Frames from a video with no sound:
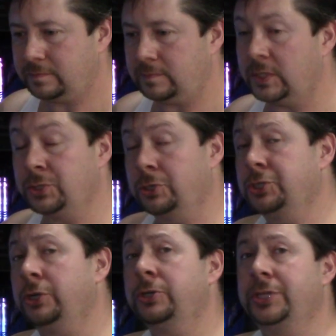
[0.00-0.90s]
So the
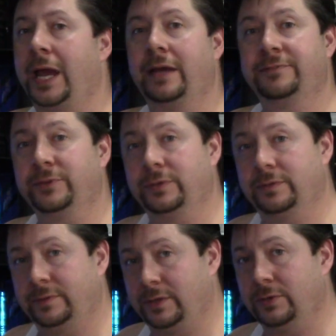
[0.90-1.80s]
Sugar Shack, for
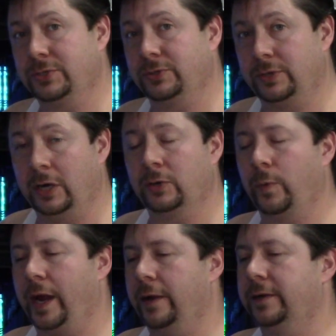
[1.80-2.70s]
those who are
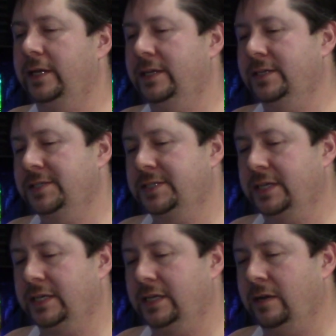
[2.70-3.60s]
unaware, is
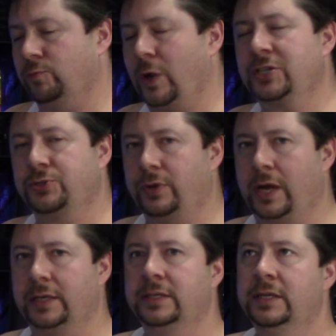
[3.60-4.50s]
uh, a
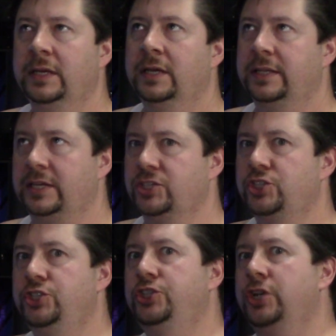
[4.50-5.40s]
restaurant that is
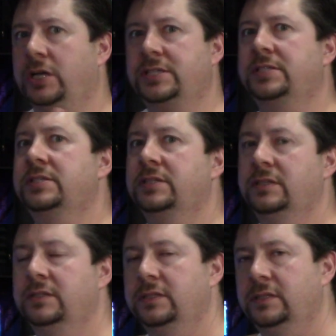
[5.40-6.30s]
just
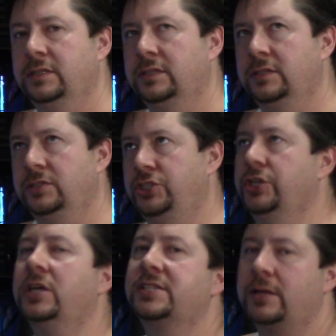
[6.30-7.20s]

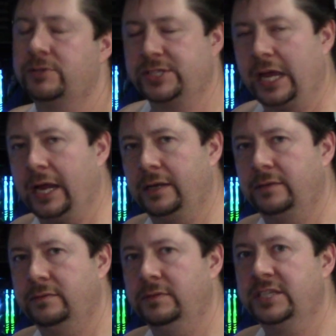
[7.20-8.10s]
just outside
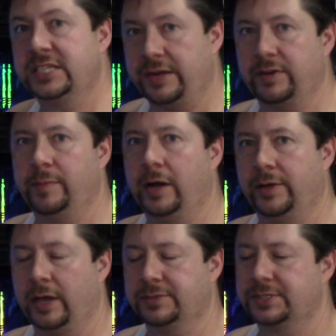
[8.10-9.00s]
Seventy Mile
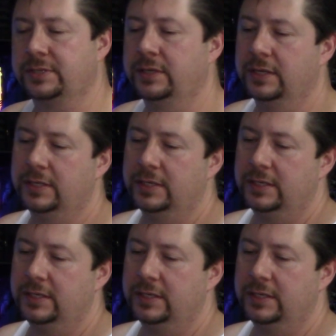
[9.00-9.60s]
House mm-hmm.